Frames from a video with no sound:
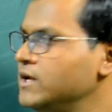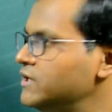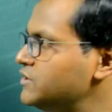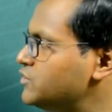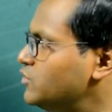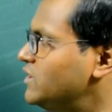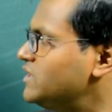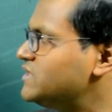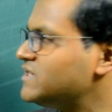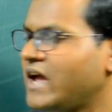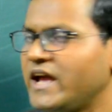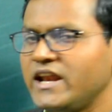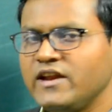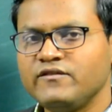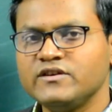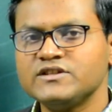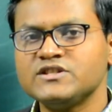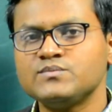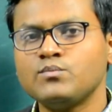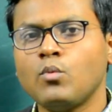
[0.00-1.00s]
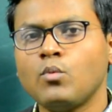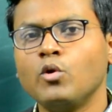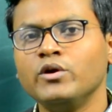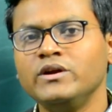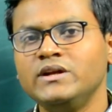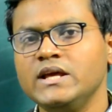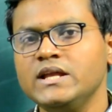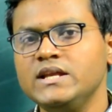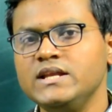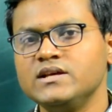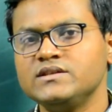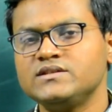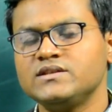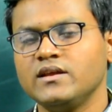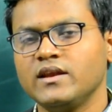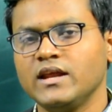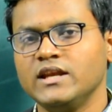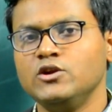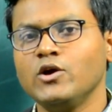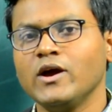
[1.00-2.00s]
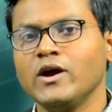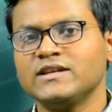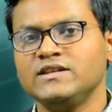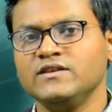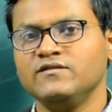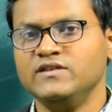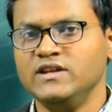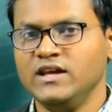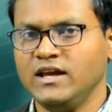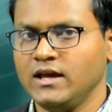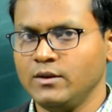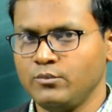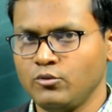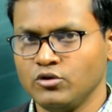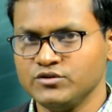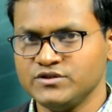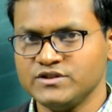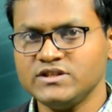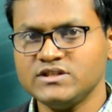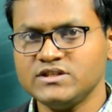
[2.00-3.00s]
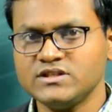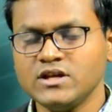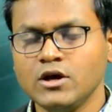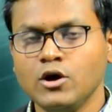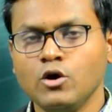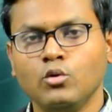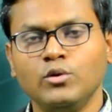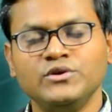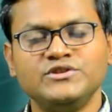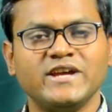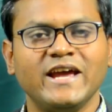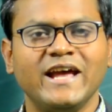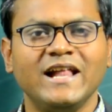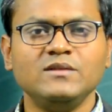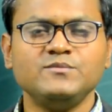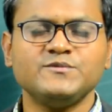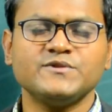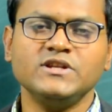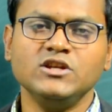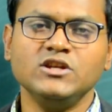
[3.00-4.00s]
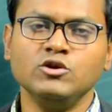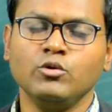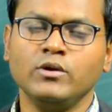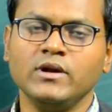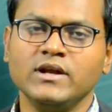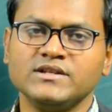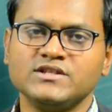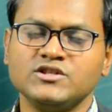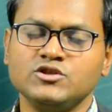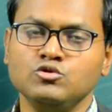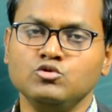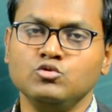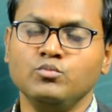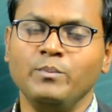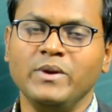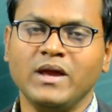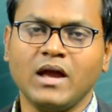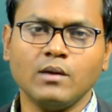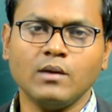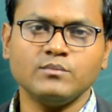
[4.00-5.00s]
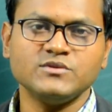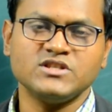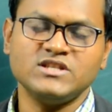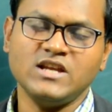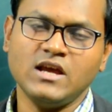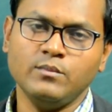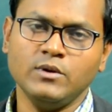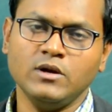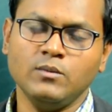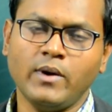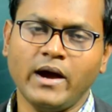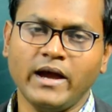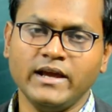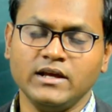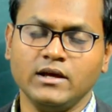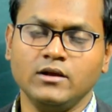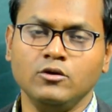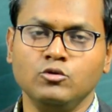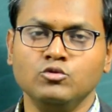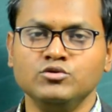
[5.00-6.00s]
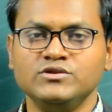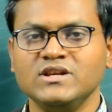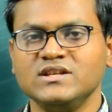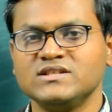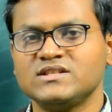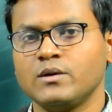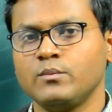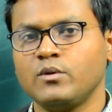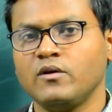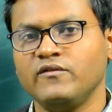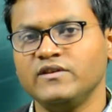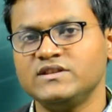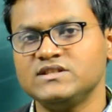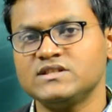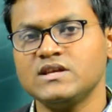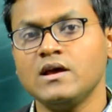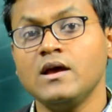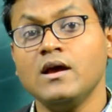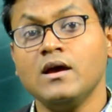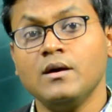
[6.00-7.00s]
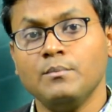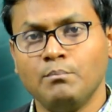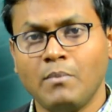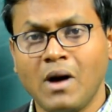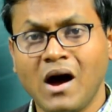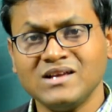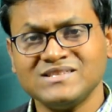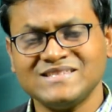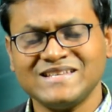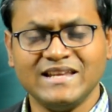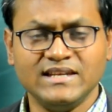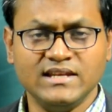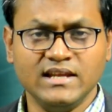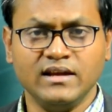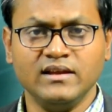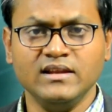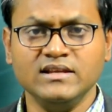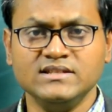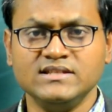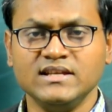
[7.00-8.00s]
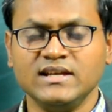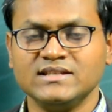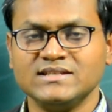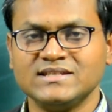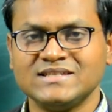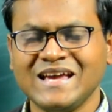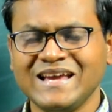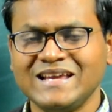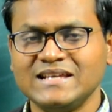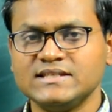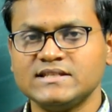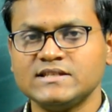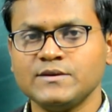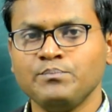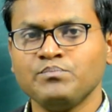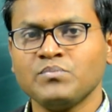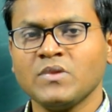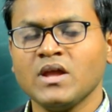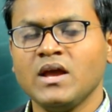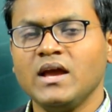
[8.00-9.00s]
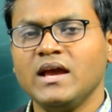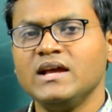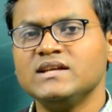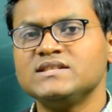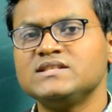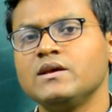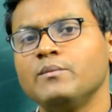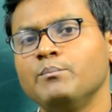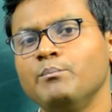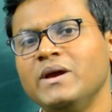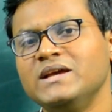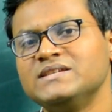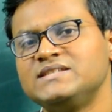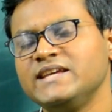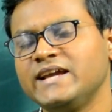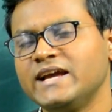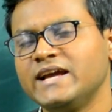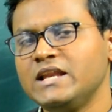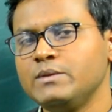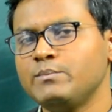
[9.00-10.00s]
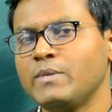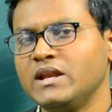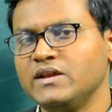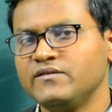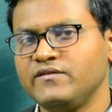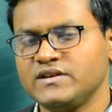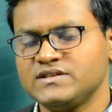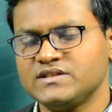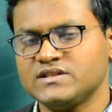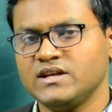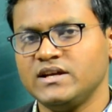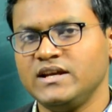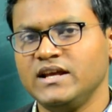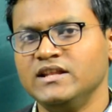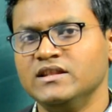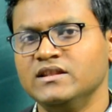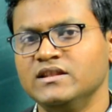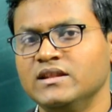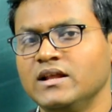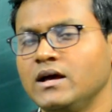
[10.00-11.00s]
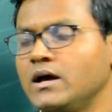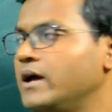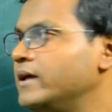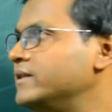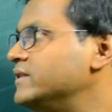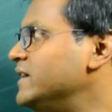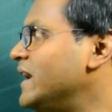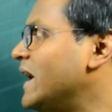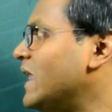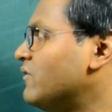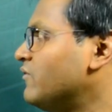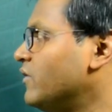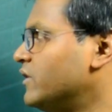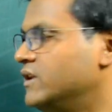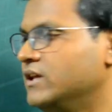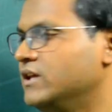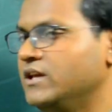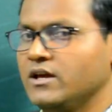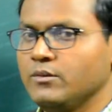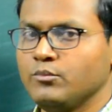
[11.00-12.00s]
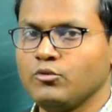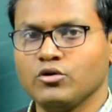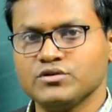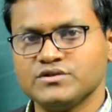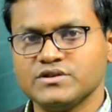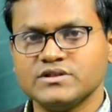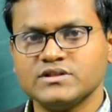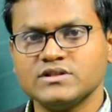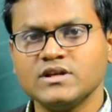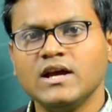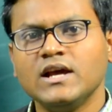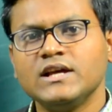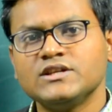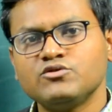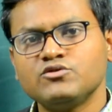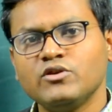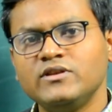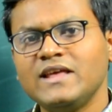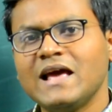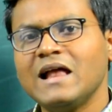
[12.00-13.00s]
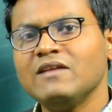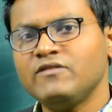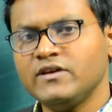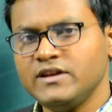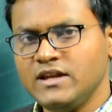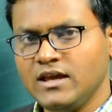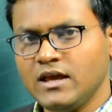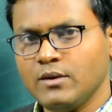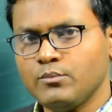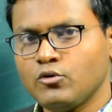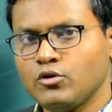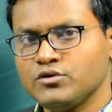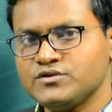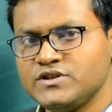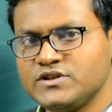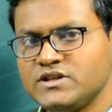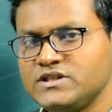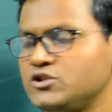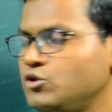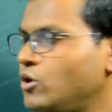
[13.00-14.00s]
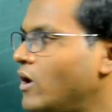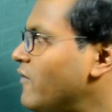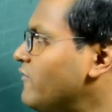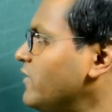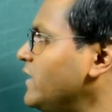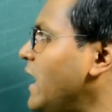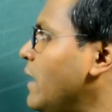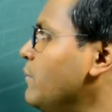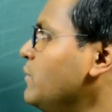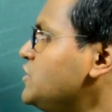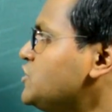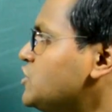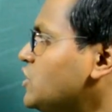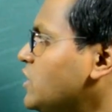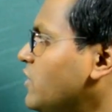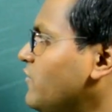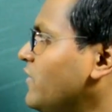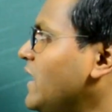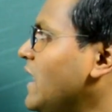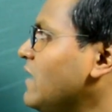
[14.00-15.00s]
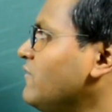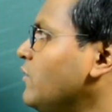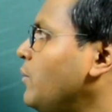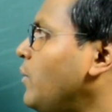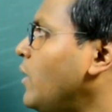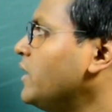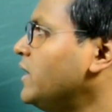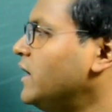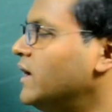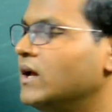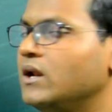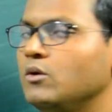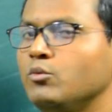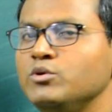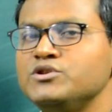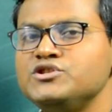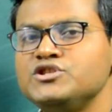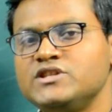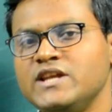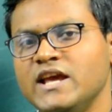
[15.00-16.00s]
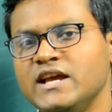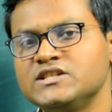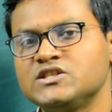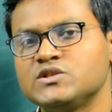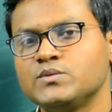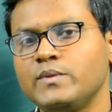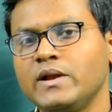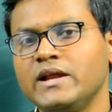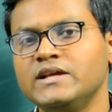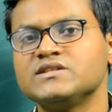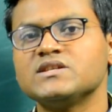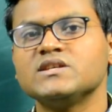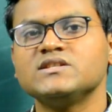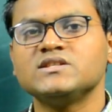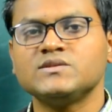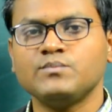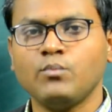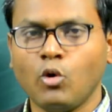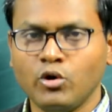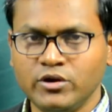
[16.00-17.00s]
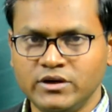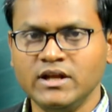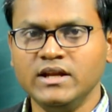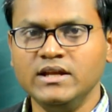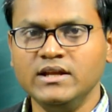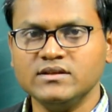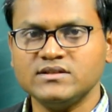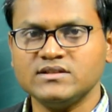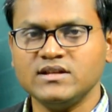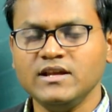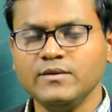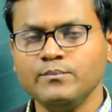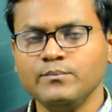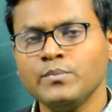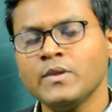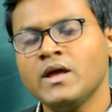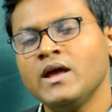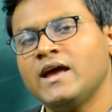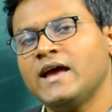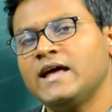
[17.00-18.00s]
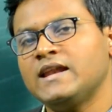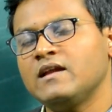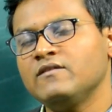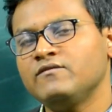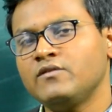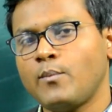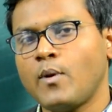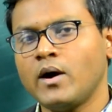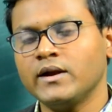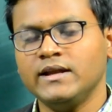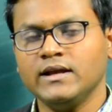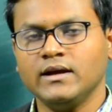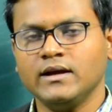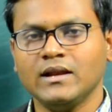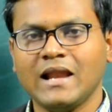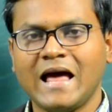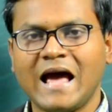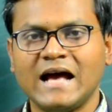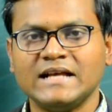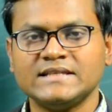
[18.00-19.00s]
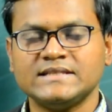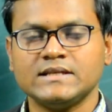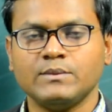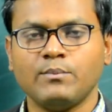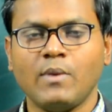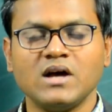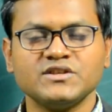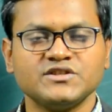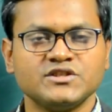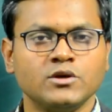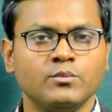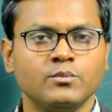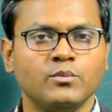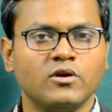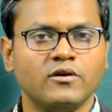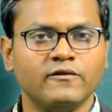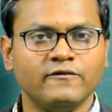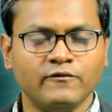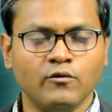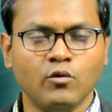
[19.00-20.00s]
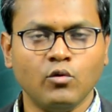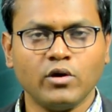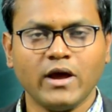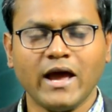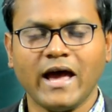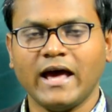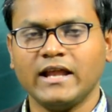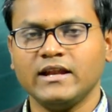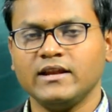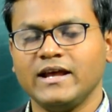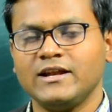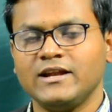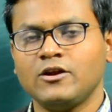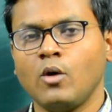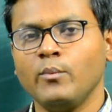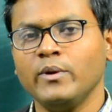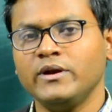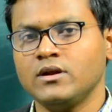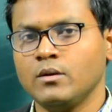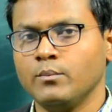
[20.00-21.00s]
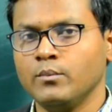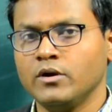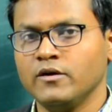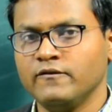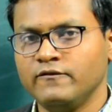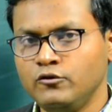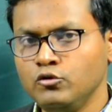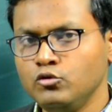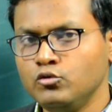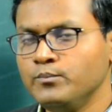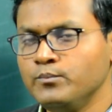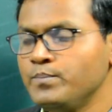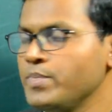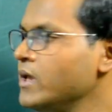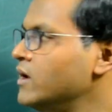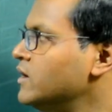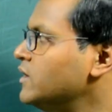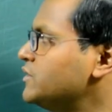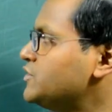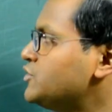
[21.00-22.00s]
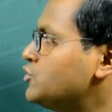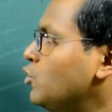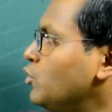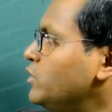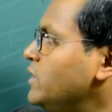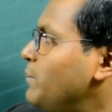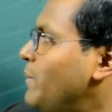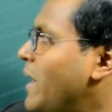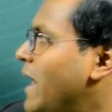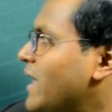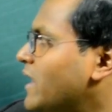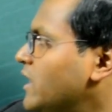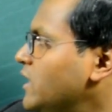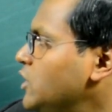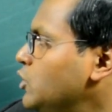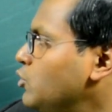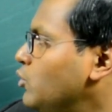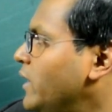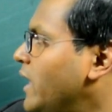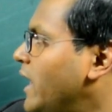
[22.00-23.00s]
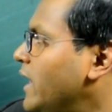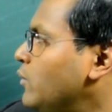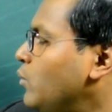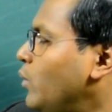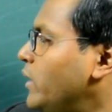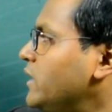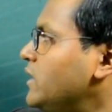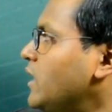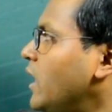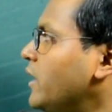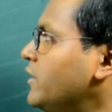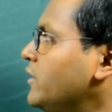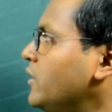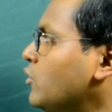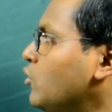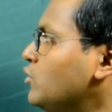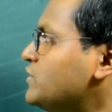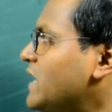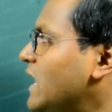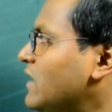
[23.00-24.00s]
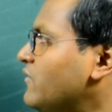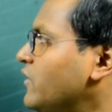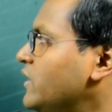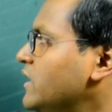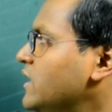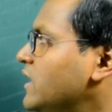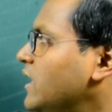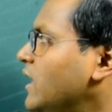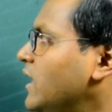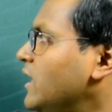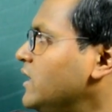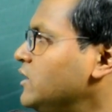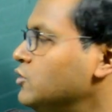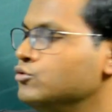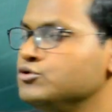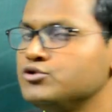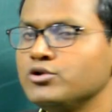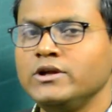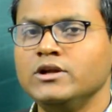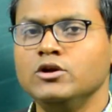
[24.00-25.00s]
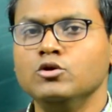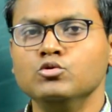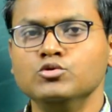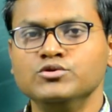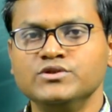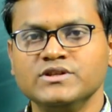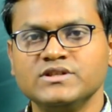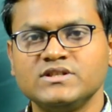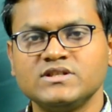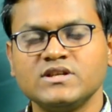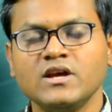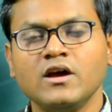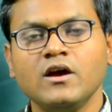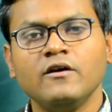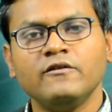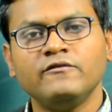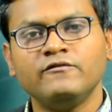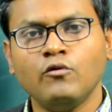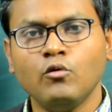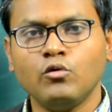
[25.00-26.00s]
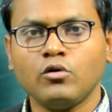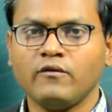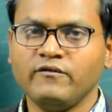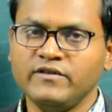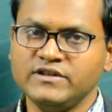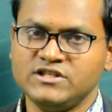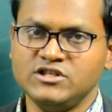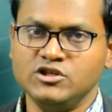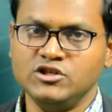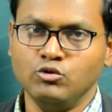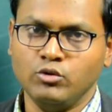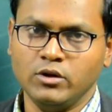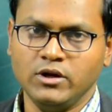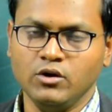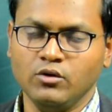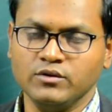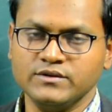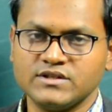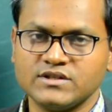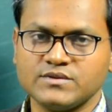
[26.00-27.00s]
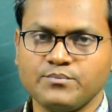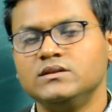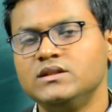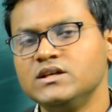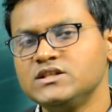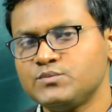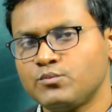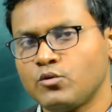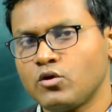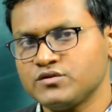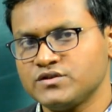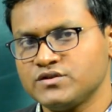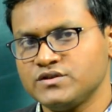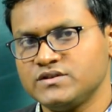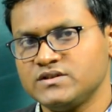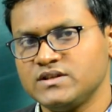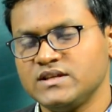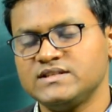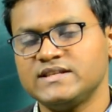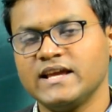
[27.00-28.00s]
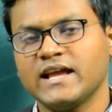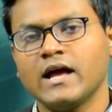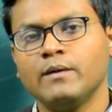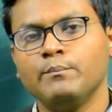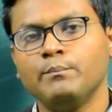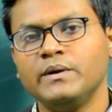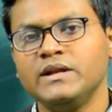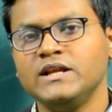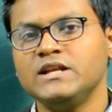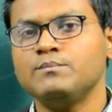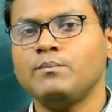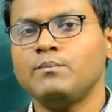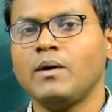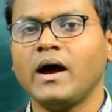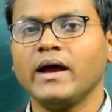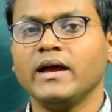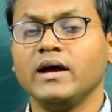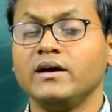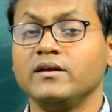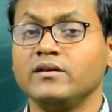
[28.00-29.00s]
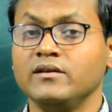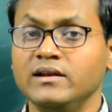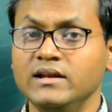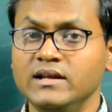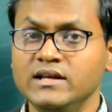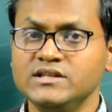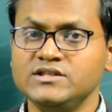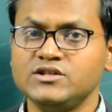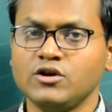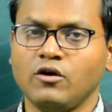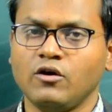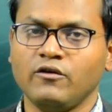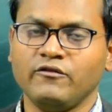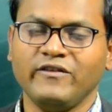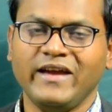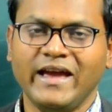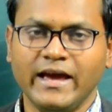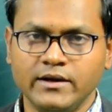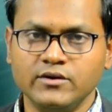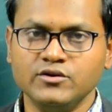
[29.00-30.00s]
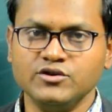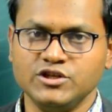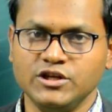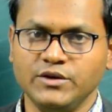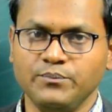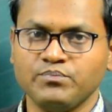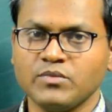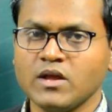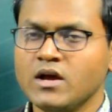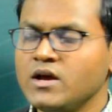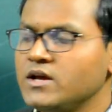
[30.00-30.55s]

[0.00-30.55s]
So this kind of a spontaneous radioactive decay process, which helps a nucleus to become stable by losing some of its mass and decreasing in size, is basically manifested in the alpha decay process. So in the alpha decay process, you have an emission of an alpha particle, which takes place spontaneously. An alpha particle has a mass number of 4 and atomic number of 2. So the parent nuclei, when it undergoes alpha decay, usually loses 4 of its nucleons. This process is accompanied by a release of energy.